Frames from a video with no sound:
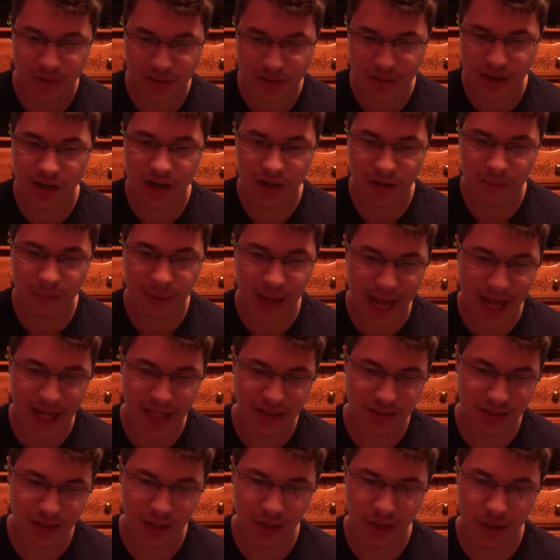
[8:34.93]
turn
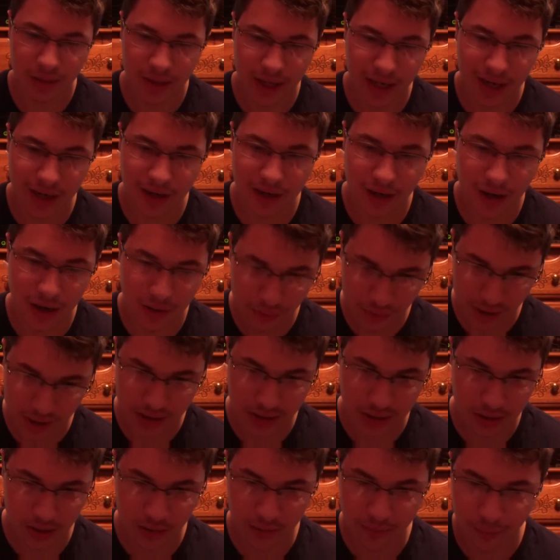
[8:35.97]
back to their
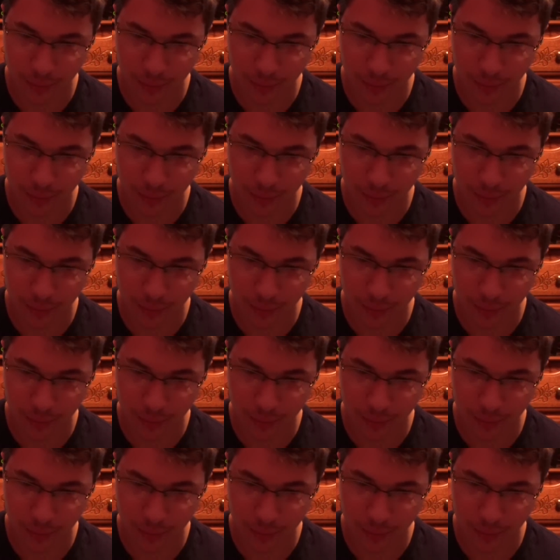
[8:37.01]
original